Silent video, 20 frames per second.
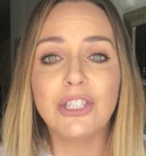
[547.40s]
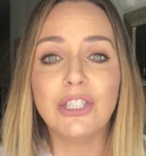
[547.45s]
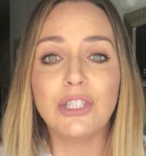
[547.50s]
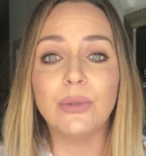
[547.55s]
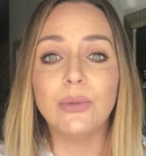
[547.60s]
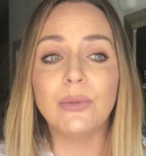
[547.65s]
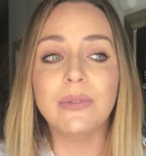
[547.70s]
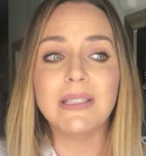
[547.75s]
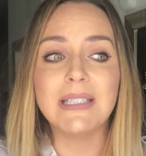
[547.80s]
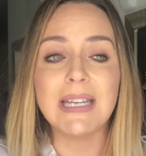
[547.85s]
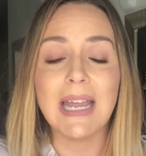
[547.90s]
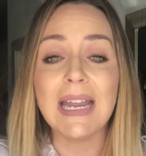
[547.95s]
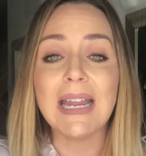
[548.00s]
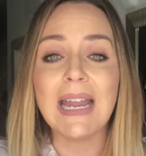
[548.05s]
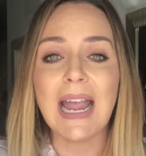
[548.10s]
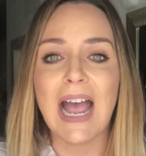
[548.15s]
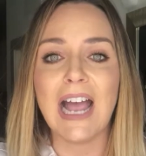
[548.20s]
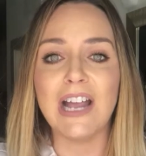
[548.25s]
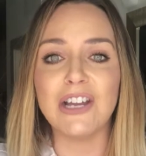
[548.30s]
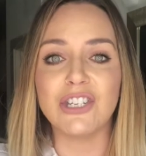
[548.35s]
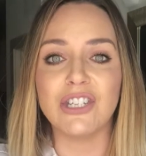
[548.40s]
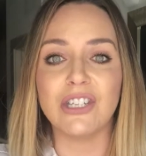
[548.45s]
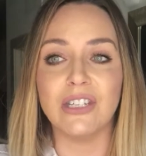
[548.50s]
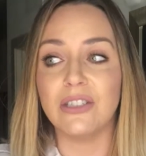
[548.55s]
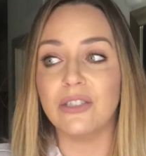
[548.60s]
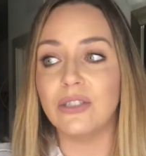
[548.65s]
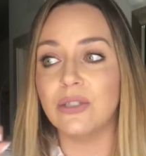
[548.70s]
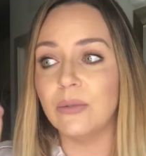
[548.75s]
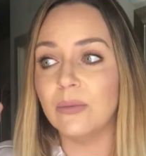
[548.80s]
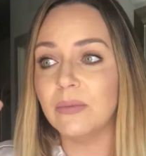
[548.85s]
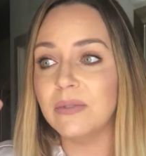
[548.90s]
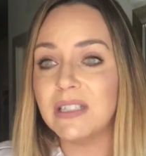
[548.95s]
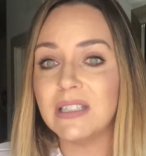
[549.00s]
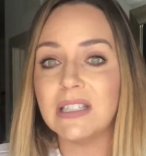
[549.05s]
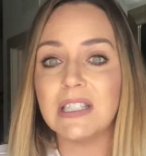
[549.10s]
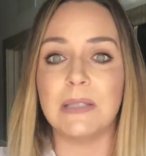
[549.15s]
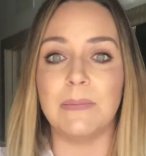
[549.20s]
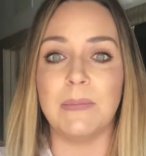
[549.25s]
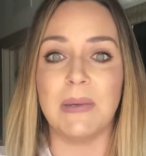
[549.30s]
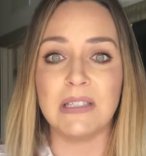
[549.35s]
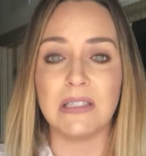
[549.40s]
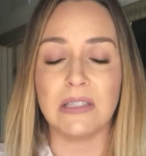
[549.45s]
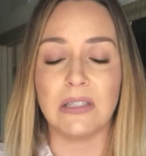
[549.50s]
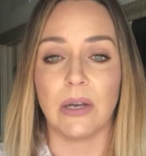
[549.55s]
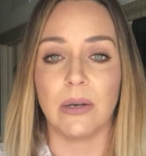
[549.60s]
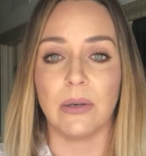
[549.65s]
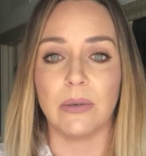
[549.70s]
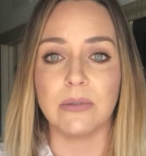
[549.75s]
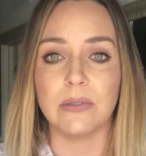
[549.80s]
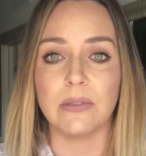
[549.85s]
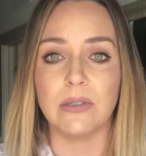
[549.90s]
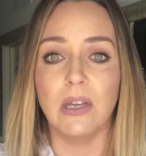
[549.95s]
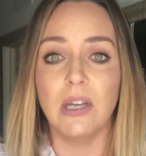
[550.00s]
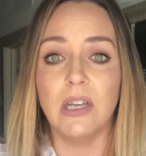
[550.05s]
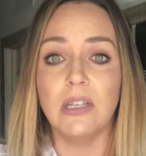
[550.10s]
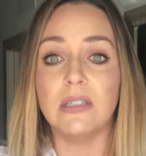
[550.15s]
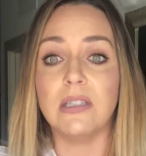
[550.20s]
to take action, to dismiss those,